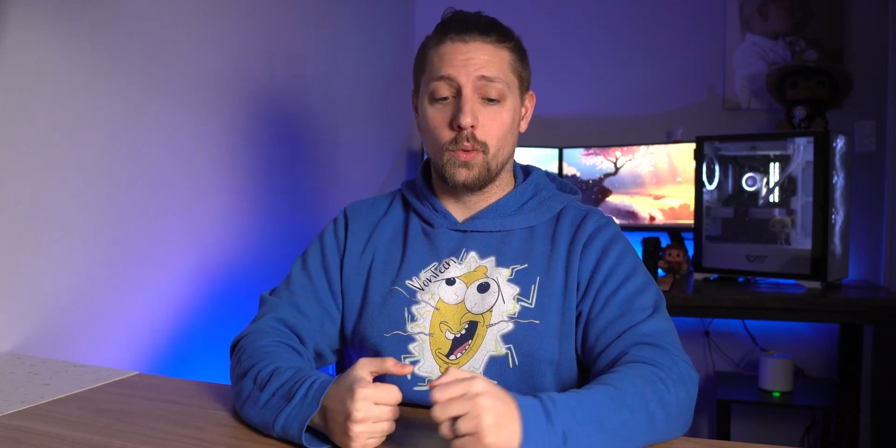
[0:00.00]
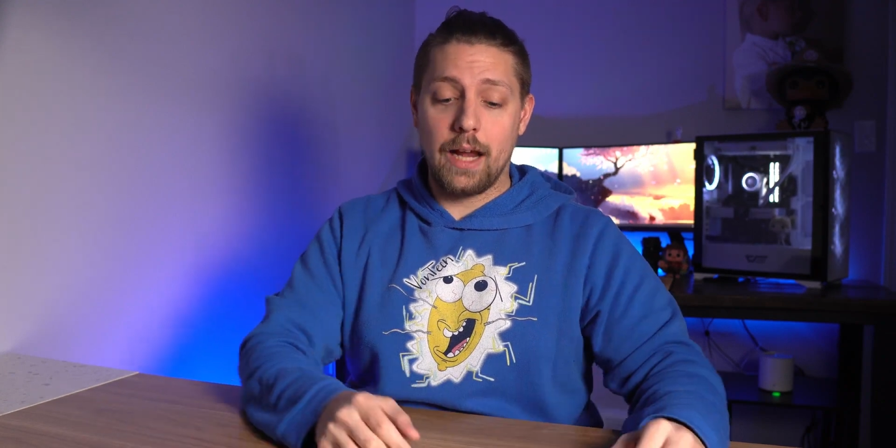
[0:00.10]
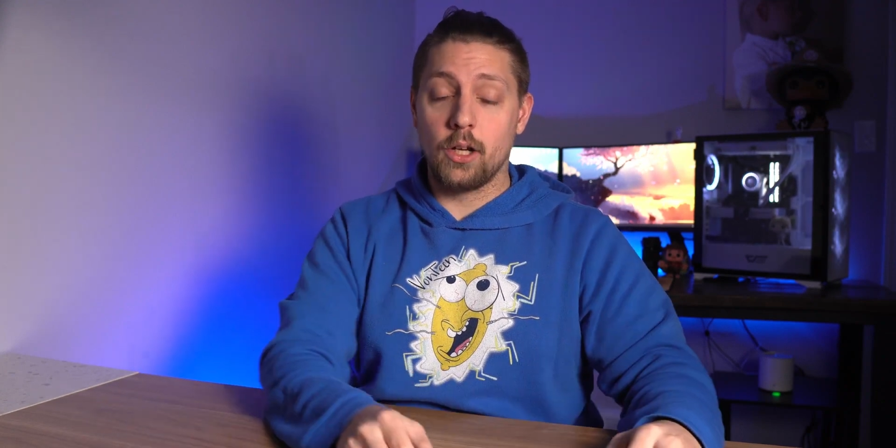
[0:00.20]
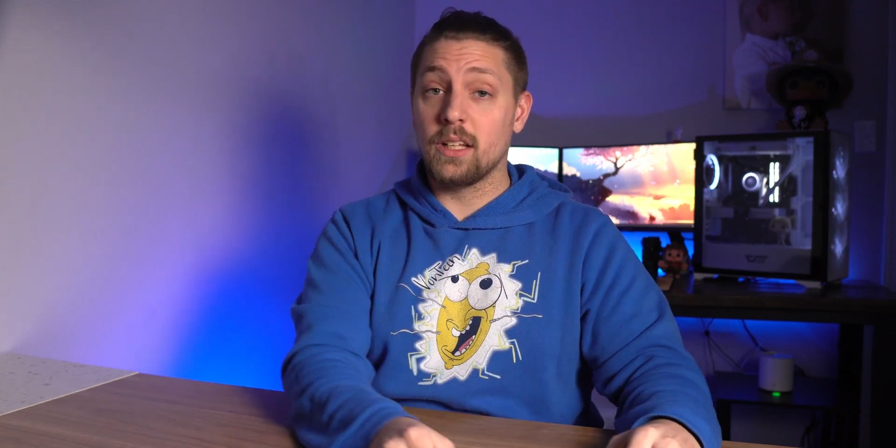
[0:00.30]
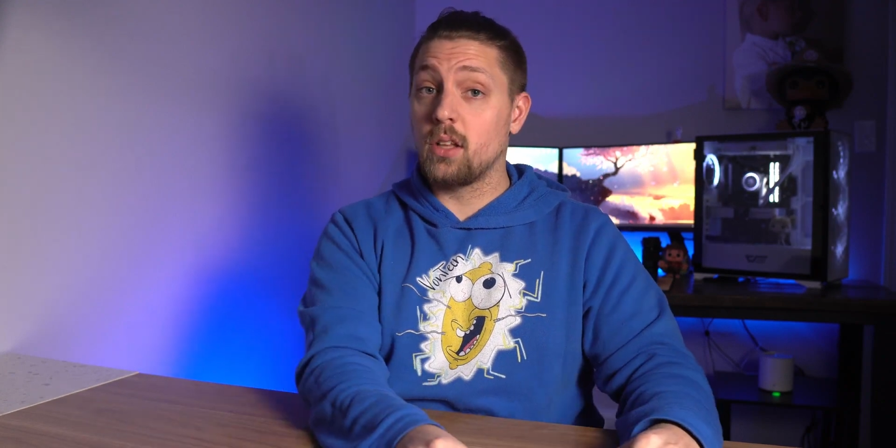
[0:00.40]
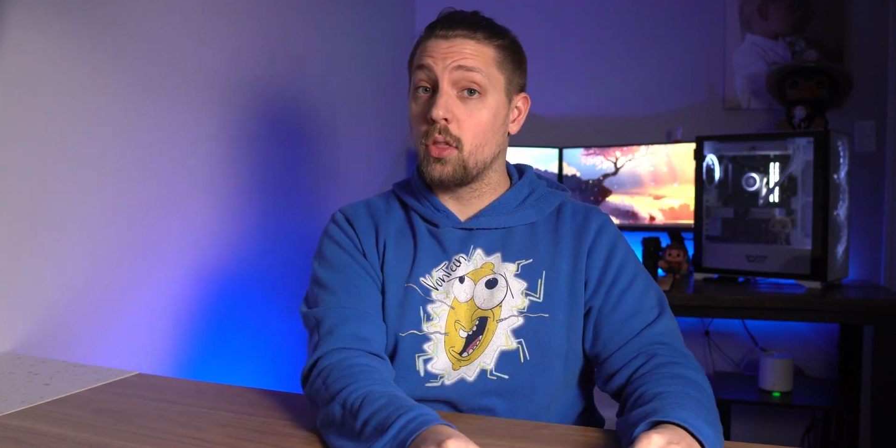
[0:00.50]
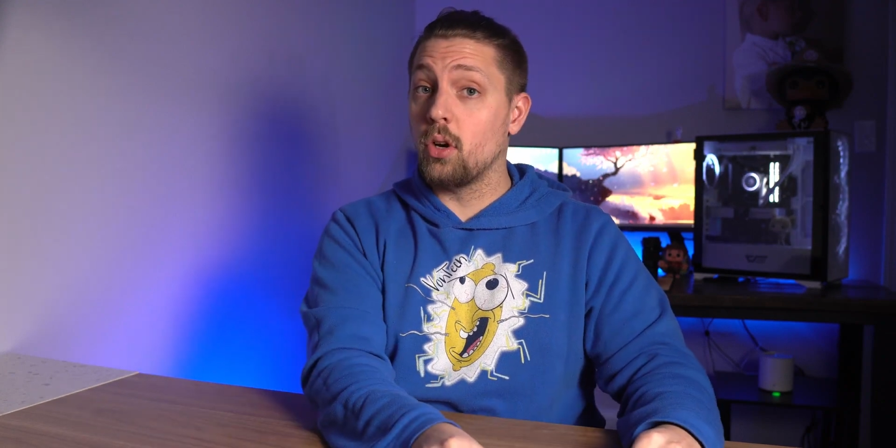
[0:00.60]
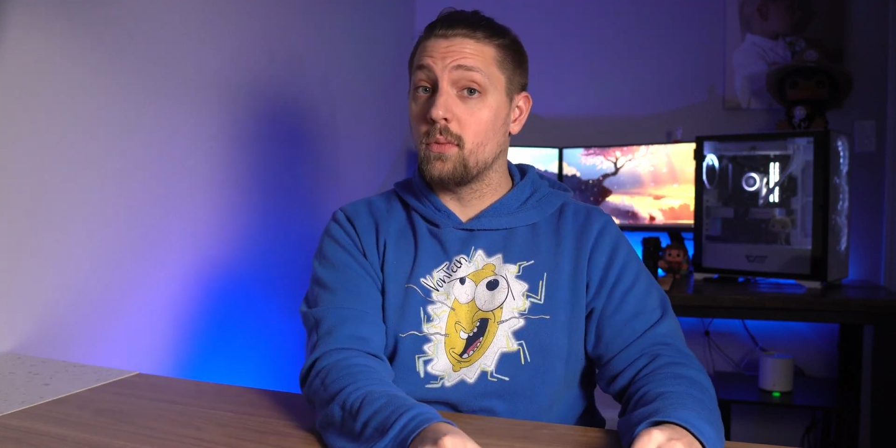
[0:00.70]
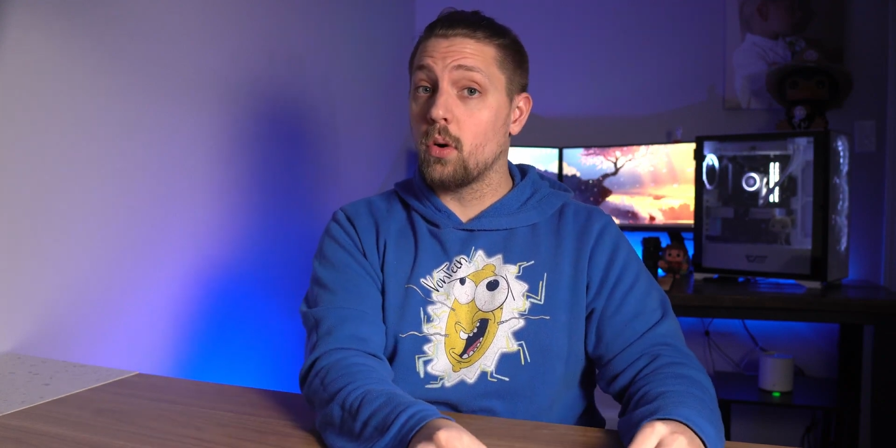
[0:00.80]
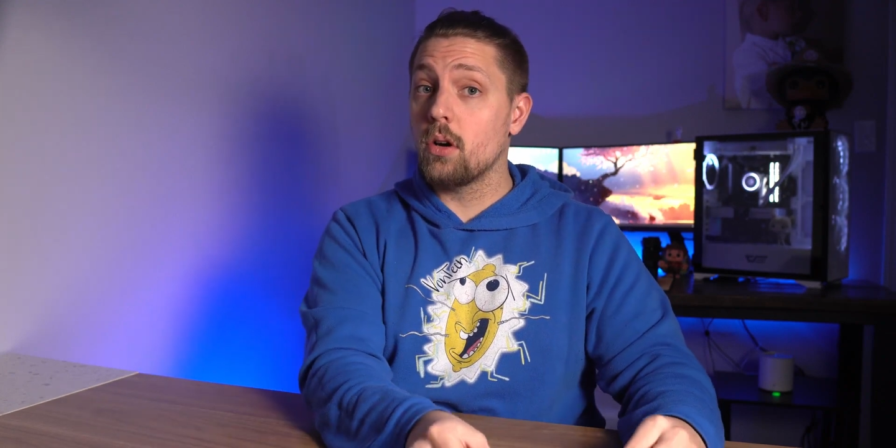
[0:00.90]
I can get to
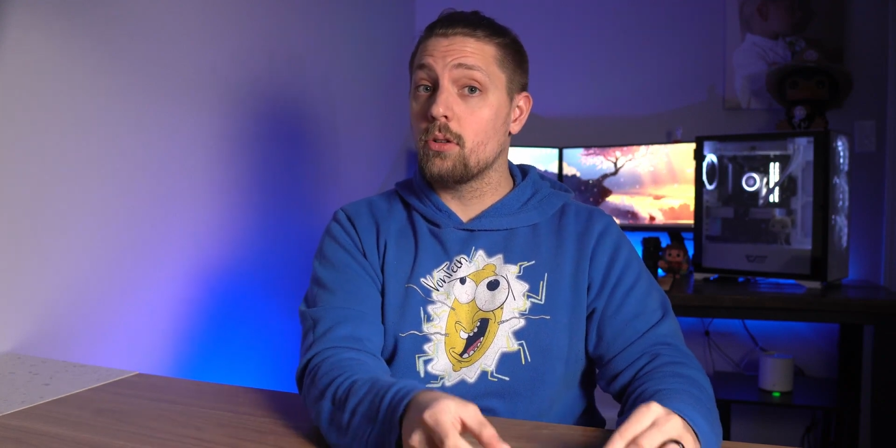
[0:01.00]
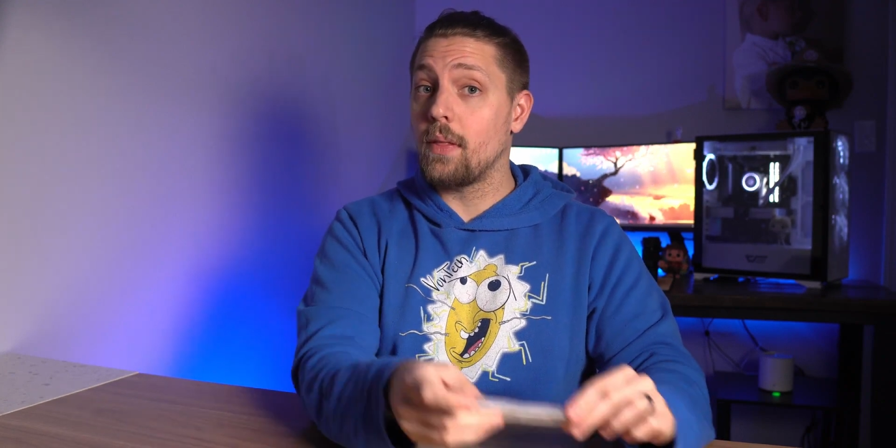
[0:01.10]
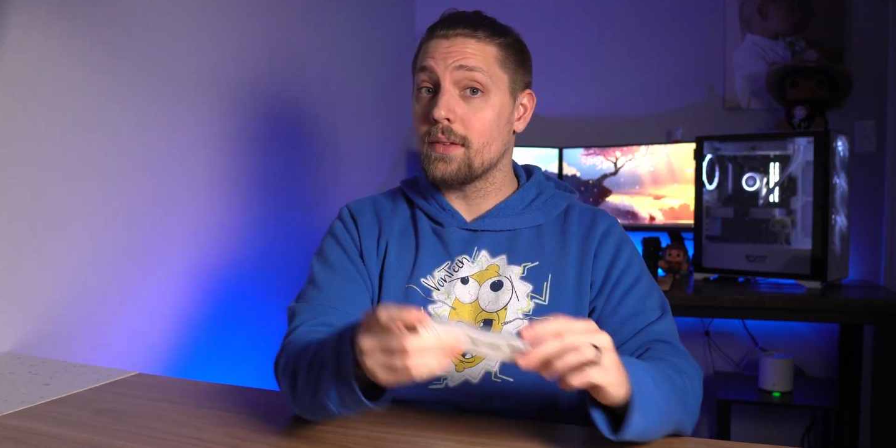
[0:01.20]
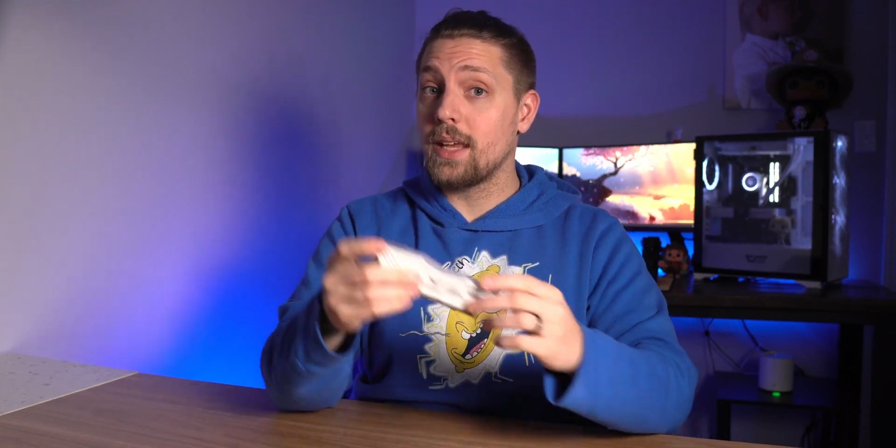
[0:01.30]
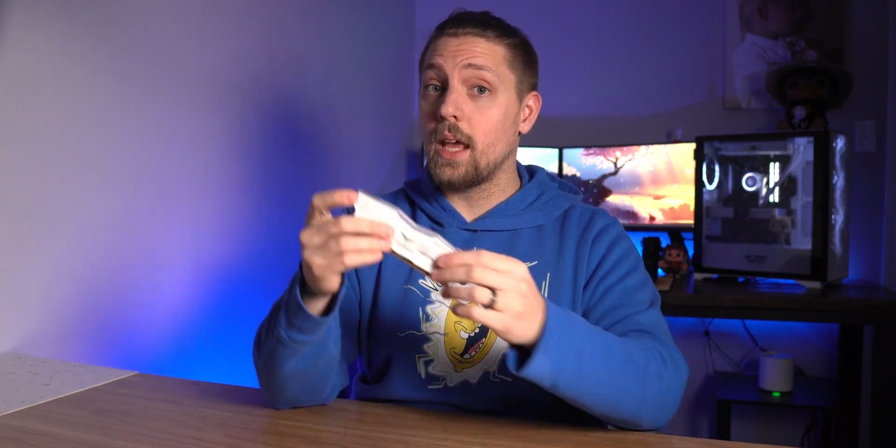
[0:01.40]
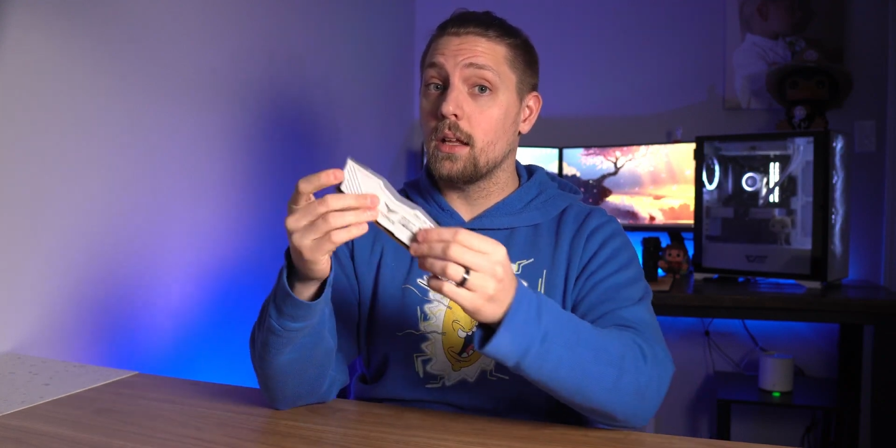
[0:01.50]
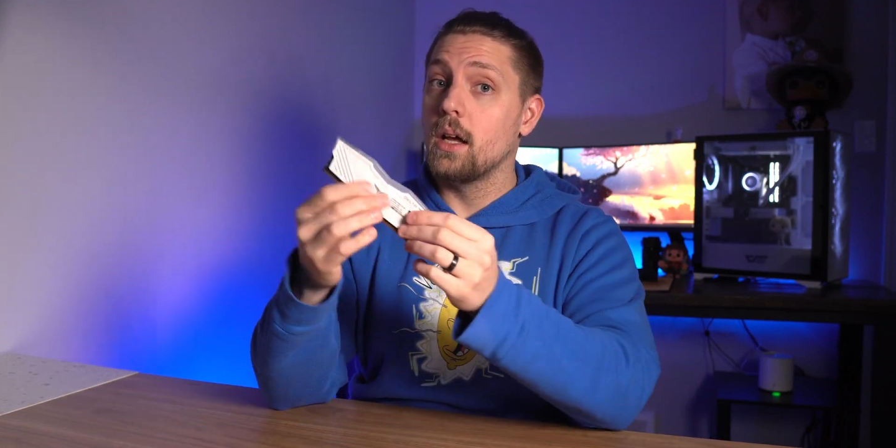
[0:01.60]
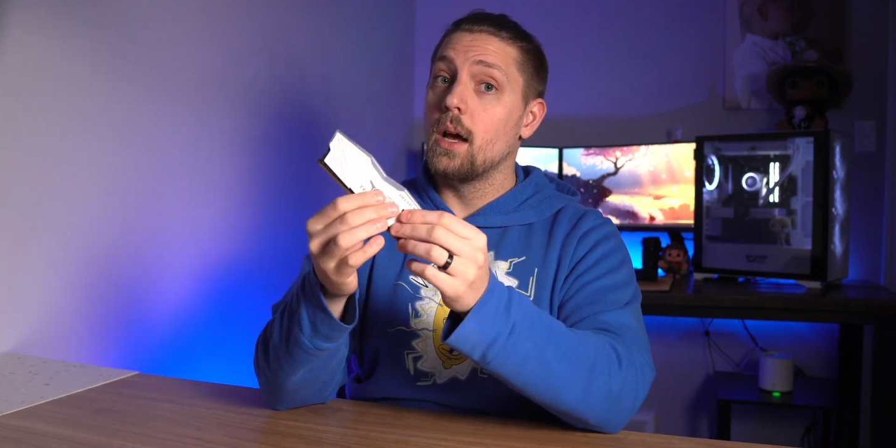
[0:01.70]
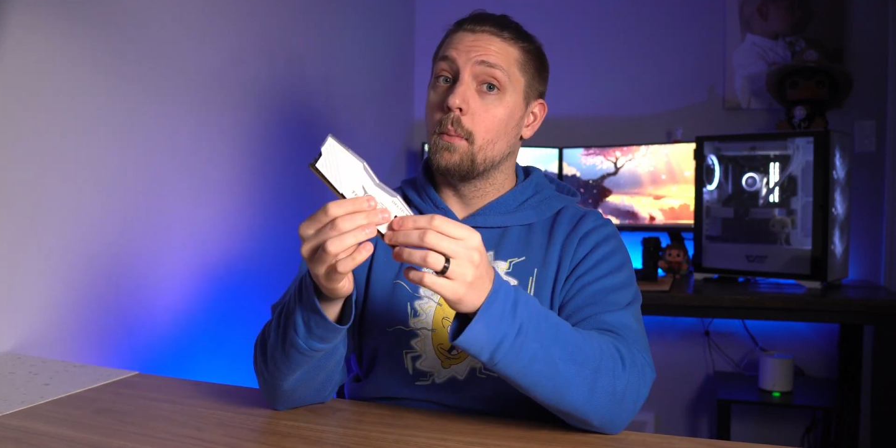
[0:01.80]
3,400 on this kit,